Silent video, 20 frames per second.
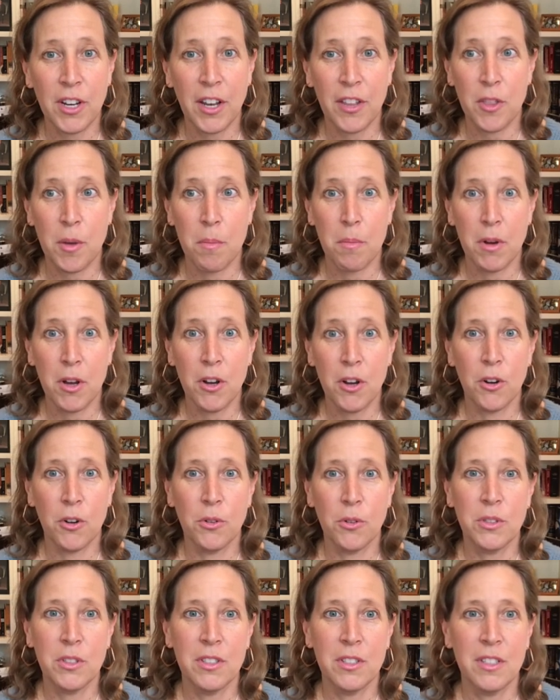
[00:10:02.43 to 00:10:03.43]
at the
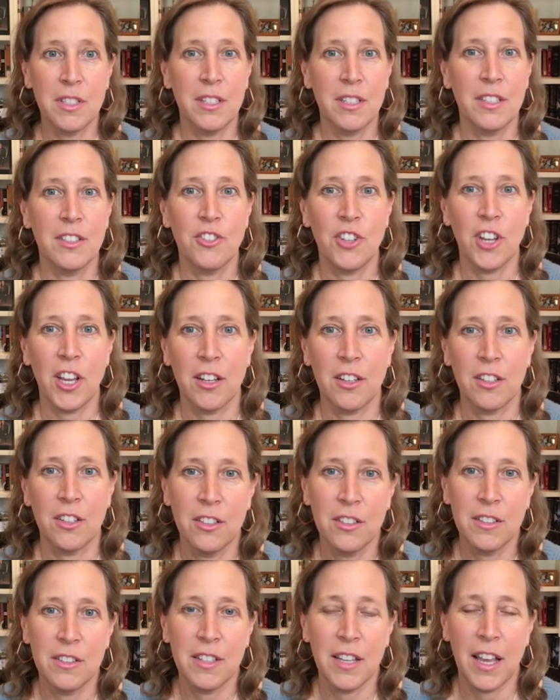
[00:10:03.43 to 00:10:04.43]
most
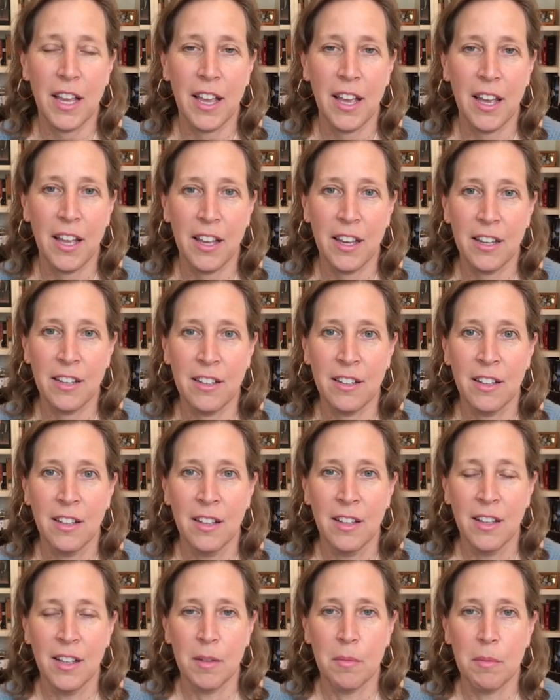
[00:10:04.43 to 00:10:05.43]
channels. And
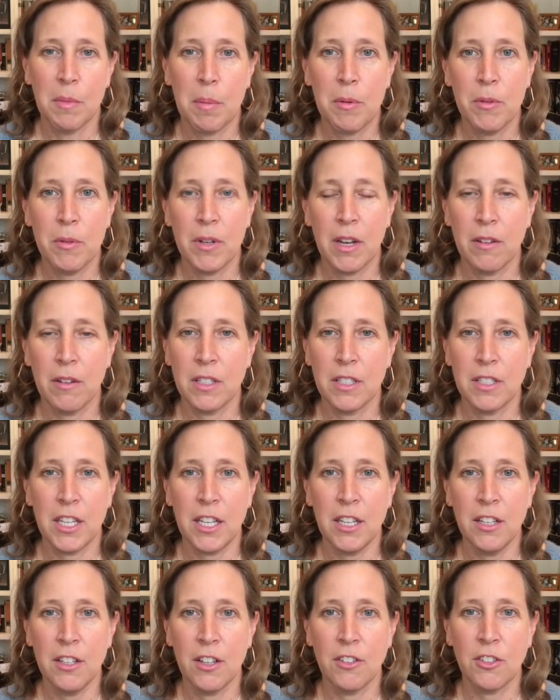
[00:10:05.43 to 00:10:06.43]
maybe when I was a
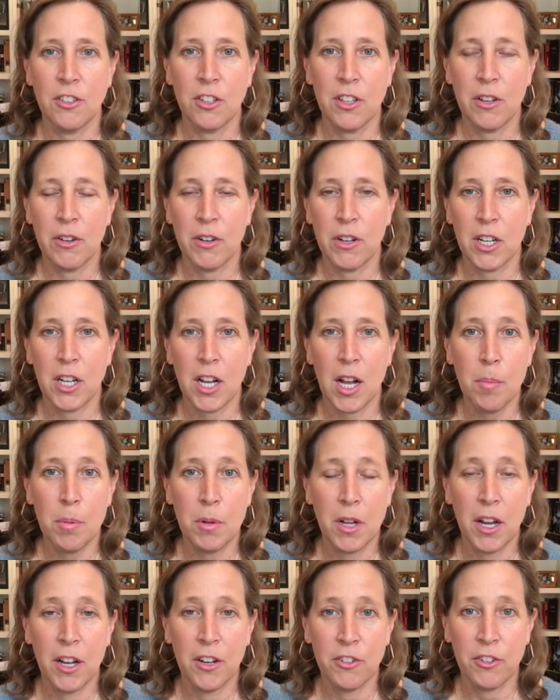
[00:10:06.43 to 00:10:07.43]
teenager, there were a couple
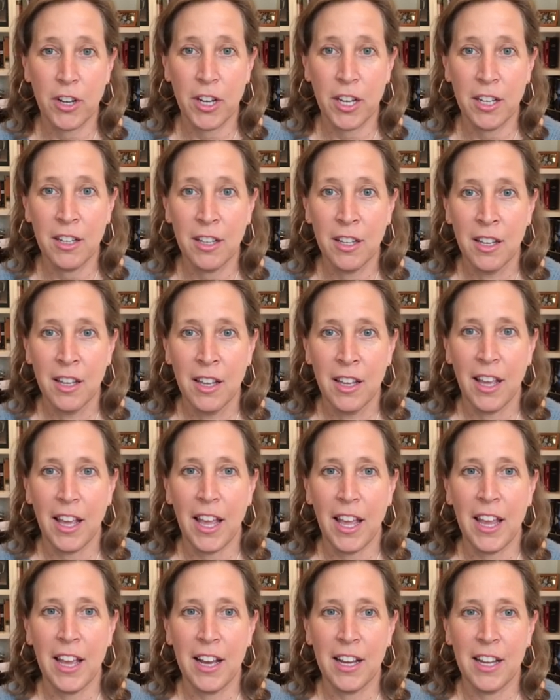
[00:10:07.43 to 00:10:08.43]
hundred.
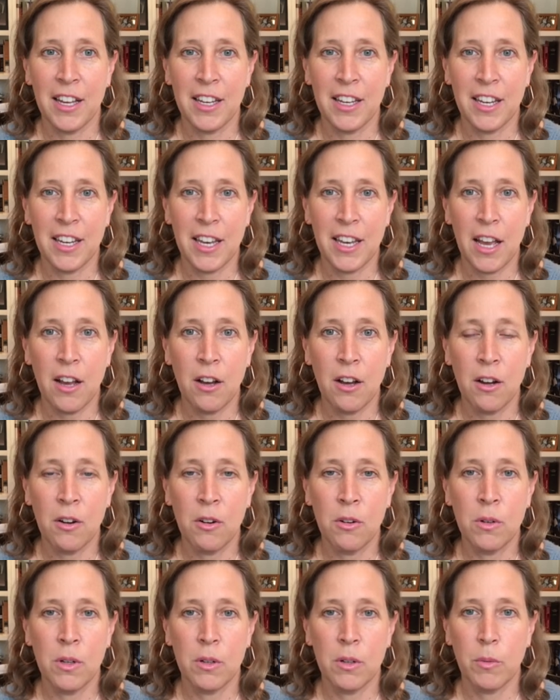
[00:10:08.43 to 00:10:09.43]
And
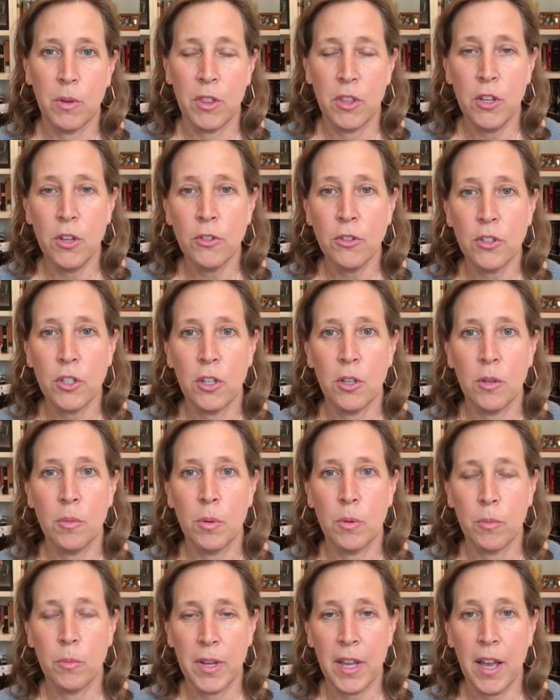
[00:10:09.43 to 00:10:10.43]
now with YouTube,
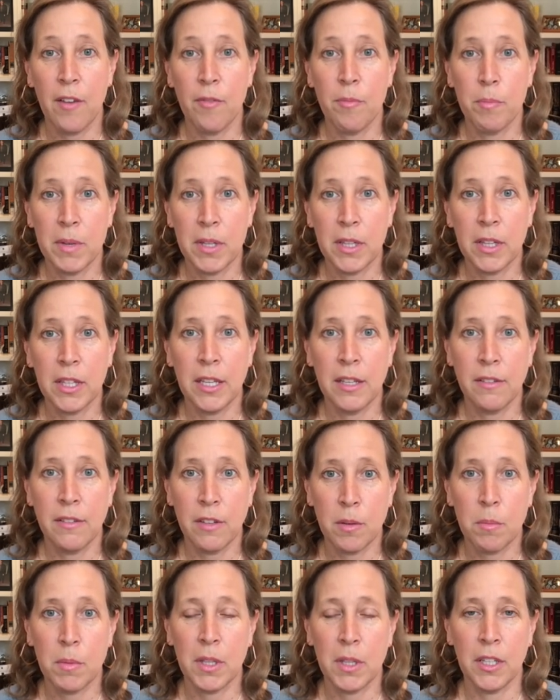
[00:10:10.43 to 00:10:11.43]
we have millions
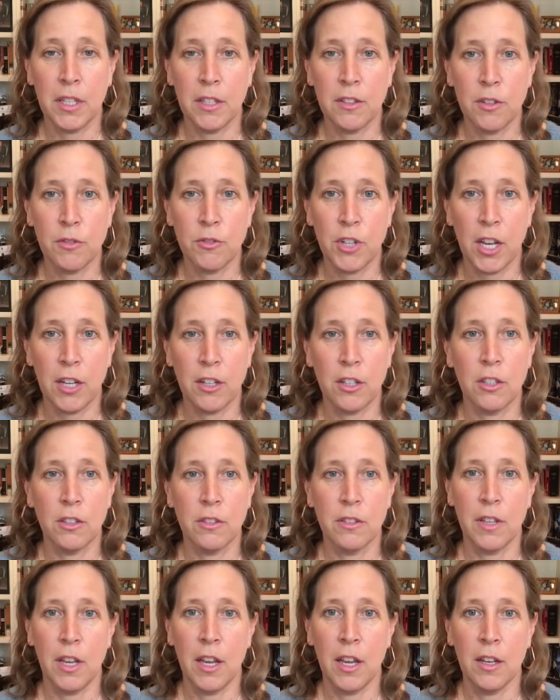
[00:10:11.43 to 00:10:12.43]
and millions of
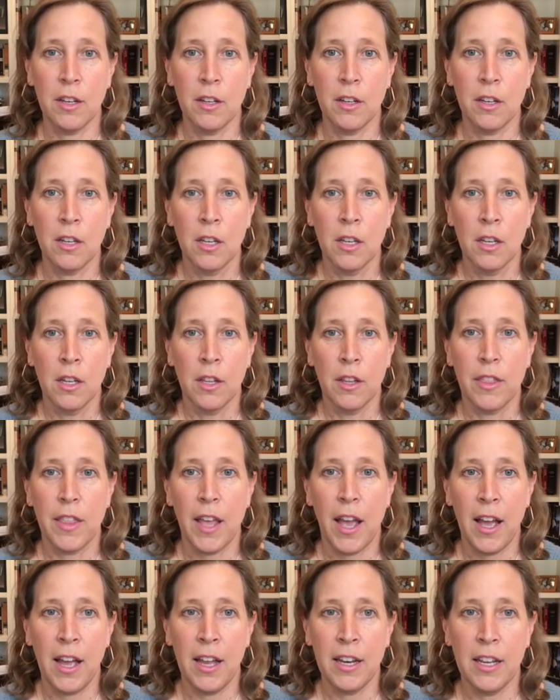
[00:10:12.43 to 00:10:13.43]
channels. And
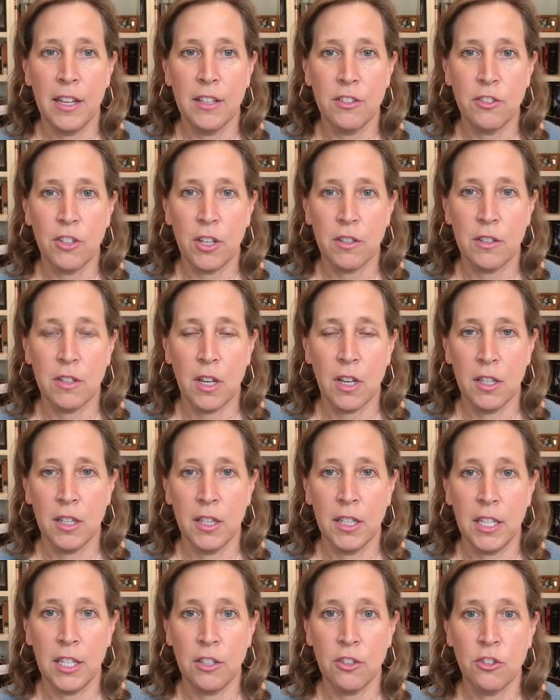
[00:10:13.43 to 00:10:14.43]
that has just
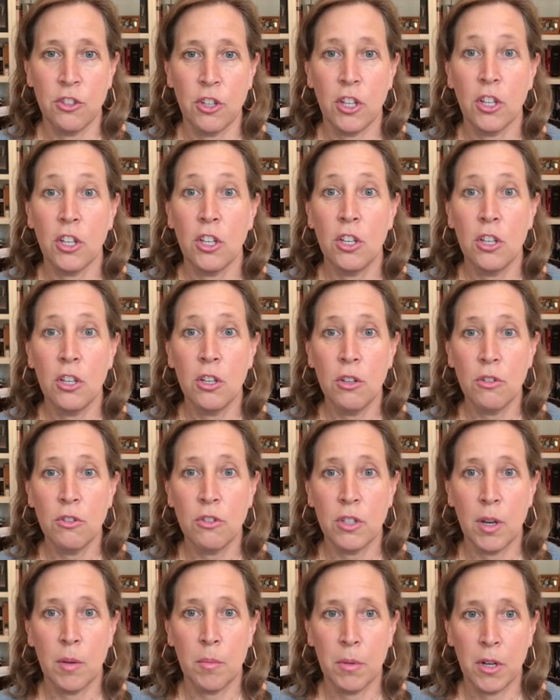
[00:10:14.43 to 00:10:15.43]
unleashed a huge
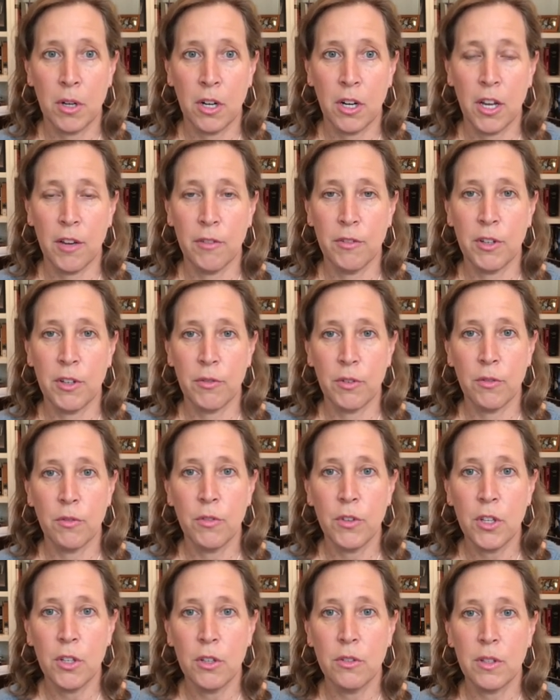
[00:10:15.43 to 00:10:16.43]
number of different
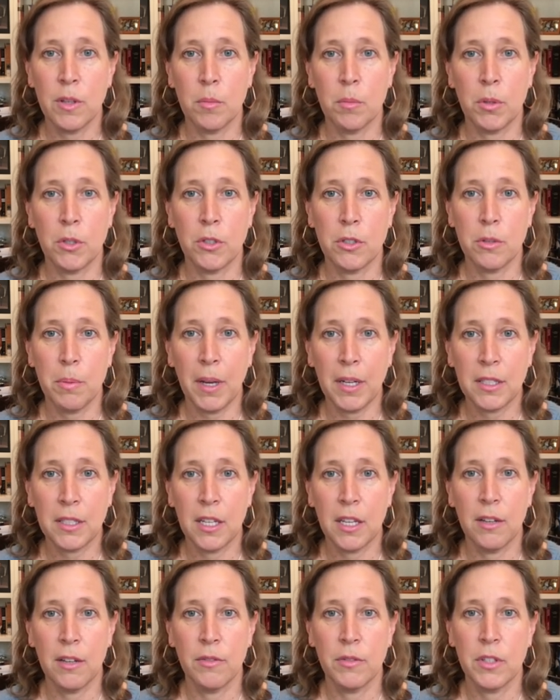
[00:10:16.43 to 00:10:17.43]
views and
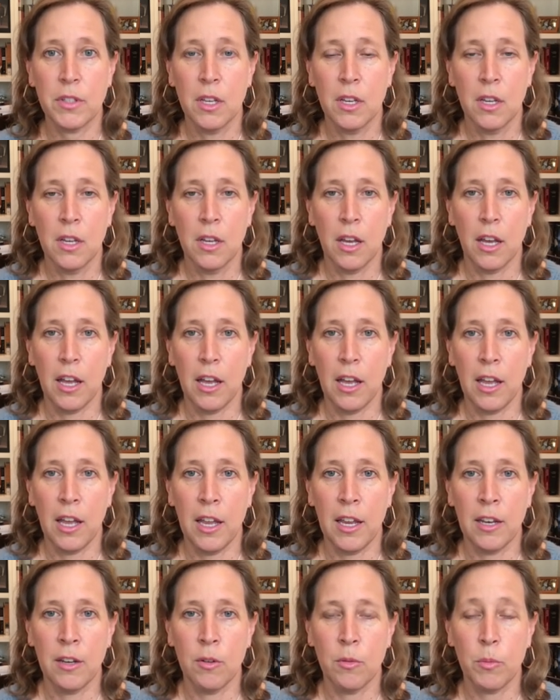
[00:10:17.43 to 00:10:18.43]
perspectives.
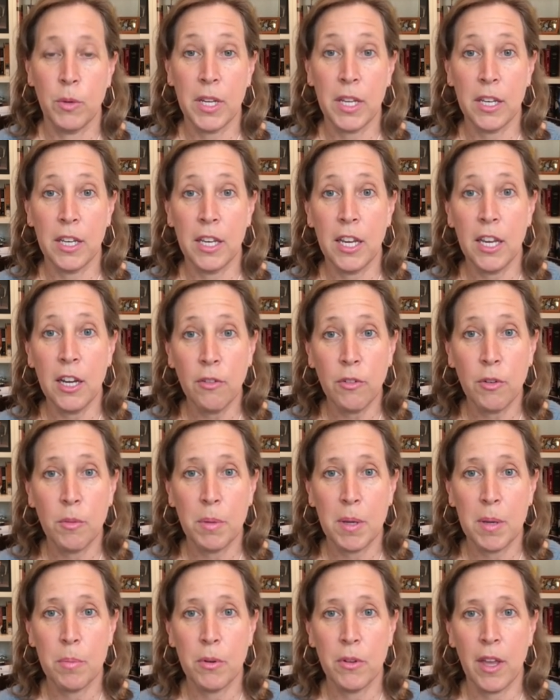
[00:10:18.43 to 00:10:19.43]
And we can hear from
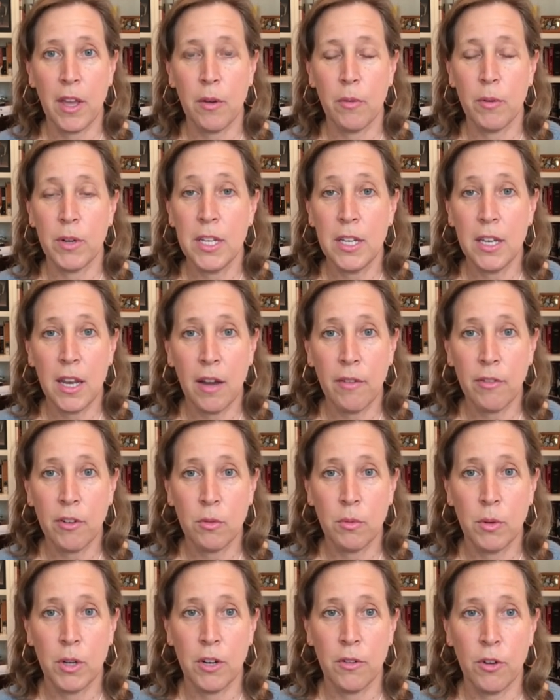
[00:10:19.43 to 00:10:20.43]
people that we never
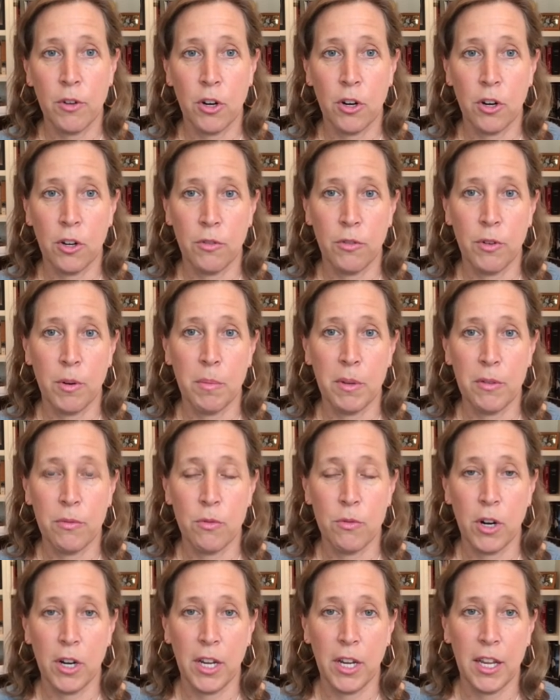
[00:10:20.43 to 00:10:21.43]
would have heard from
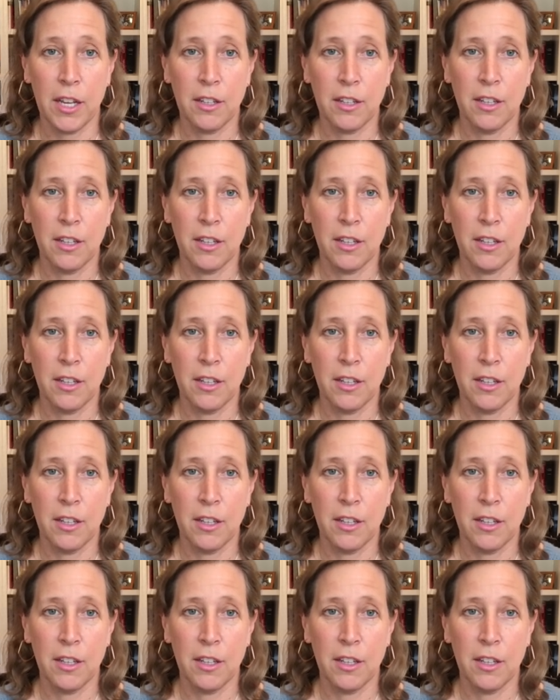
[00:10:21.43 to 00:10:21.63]
beforehand.